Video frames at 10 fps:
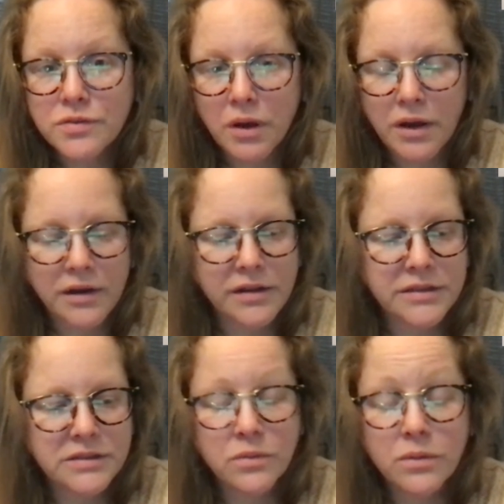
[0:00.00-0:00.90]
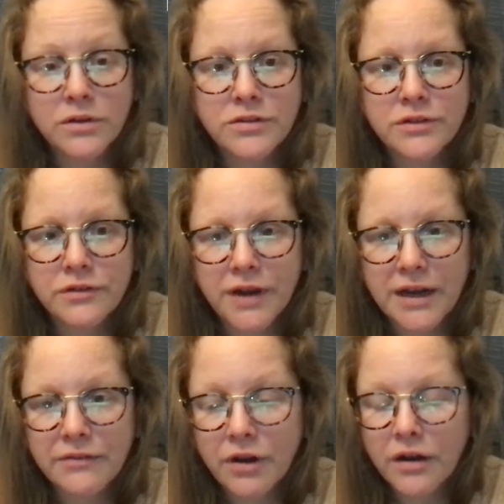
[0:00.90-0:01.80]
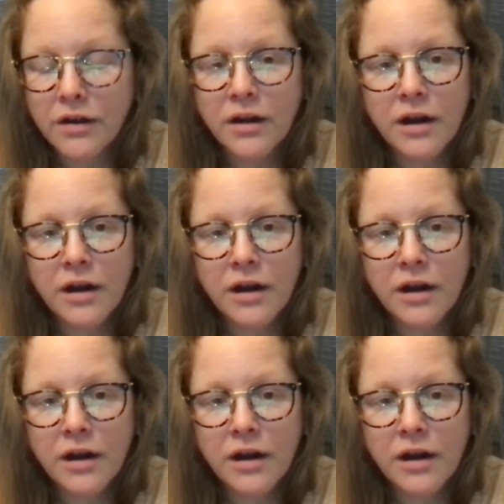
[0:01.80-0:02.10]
one is the word survivor.